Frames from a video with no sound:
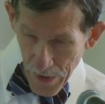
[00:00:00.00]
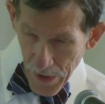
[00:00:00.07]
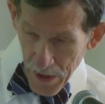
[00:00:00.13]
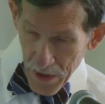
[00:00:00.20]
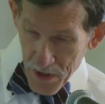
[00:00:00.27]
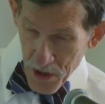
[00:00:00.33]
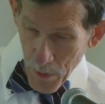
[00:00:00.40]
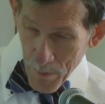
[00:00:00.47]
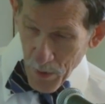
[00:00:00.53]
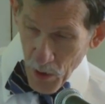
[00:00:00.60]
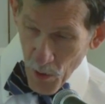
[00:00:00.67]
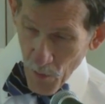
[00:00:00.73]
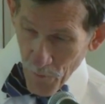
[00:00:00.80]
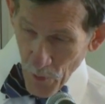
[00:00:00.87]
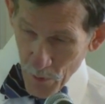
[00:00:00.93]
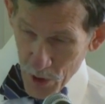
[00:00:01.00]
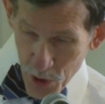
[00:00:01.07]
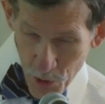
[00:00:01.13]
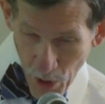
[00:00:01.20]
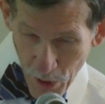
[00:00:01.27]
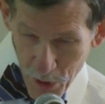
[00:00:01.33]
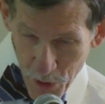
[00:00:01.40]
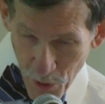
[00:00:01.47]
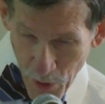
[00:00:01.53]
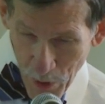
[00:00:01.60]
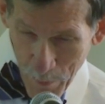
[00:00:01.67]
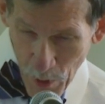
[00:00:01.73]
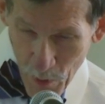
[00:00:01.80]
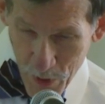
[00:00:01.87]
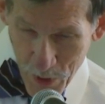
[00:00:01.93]
It is a beautiful structure of the
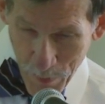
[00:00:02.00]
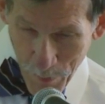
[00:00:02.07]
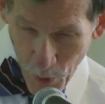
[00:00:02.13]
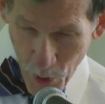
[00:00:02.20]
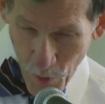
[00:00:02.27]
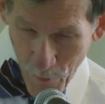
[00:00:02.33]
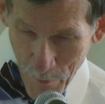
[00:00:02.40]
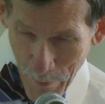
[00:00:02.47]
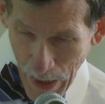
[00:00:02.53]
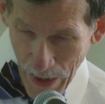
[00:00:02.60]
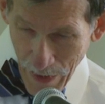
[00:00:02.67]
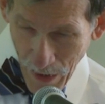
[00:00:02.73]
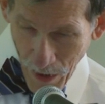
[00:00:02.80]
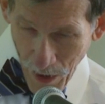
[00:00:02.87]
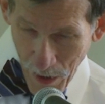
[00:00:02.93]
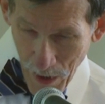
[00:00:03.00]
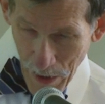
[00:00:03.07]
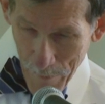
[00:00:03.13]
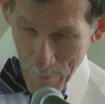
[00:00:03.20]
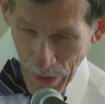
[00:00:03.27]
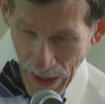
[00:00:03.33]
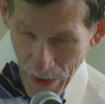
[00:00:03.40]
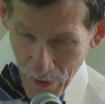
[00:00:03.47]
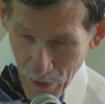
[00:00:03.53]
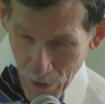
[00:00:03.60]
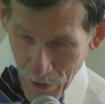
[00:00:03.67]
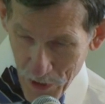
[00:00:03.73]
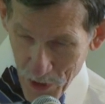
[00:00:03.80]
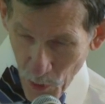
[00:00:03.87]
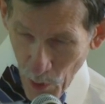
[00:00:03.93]
most approved
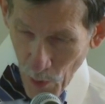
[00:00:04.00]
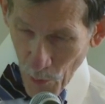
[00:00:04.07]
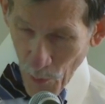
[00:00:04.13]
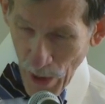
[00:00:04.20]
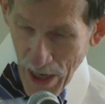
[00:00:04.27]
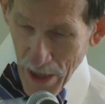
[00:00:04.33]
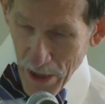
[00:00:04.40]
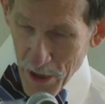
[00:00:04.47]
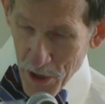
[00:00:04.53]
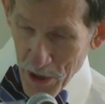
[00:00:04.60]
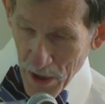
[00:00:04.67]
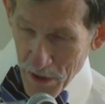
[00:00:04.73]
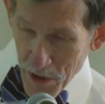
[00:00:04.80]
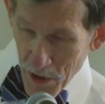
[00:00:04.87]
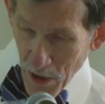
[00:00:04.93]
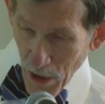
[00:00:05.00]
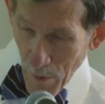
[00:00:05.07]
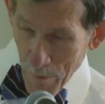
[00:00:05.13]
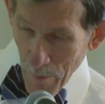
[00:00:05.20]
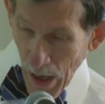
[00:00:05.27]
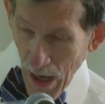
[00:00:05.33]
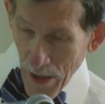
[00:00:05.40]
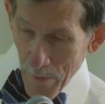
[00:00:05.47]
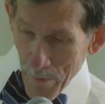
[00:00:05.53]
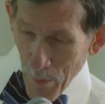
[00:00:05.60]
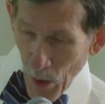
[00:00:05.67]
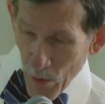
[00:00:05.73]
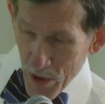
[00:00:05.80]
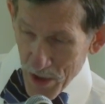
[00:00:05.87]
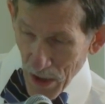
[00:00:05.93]
pattern, so arranged as to combine
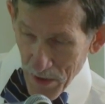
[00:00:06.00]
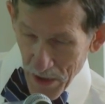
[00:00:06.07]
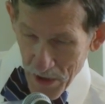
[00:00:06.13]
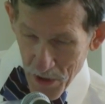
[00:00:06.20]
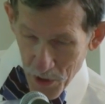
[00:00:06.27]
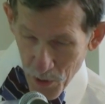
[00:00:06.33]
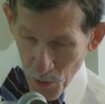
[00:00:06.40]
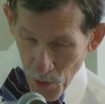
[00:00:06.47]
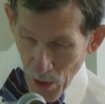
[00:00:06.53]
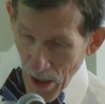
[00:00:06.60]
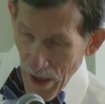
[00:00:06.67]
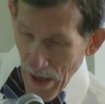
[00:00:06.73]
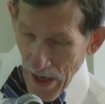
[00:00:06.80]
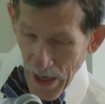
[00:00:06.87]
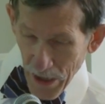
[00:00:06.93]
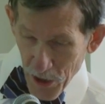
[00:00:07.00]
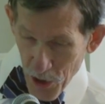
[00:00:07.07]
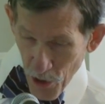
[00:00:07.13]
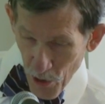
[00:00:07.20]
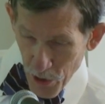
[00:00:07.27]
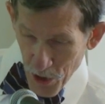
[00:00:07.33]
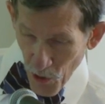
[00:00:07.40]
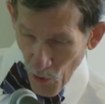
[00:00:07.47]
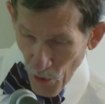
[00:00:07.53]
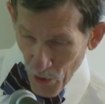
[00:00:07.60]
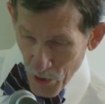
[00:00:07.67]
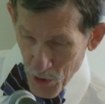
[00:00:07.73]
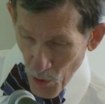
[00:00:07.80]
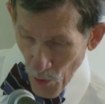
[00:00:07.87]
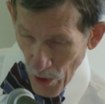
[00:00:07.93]
both Sunday school and church
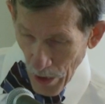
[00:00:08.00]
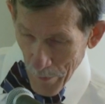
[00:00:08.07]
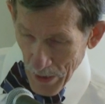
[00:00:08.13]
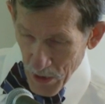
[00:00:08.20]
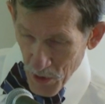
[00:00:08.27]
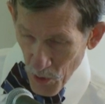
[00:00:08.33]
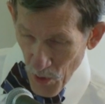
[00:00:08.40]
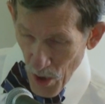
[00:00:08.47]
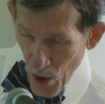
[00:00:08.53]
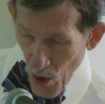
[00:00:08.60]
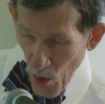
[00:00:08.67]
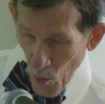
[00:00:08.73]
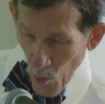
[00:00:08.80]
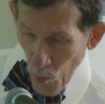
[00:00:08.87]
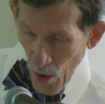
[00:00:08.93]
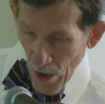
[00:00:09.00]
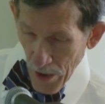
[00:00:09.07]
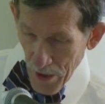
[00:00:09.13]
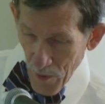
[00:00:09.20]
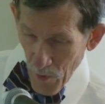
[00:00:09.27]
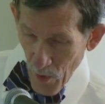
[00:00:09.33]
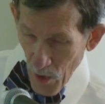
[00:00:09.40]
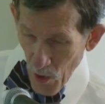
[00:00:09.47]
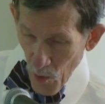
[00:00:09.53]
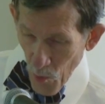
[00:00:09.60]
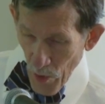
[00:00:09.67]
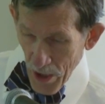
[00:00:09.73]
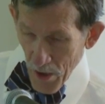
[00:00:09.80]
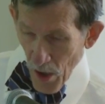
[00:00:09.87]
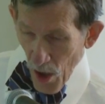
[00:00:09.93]
auditorium into one
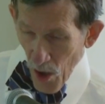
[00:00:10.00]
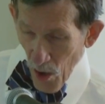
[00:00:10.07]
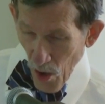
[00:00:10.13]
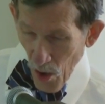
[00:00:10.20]
when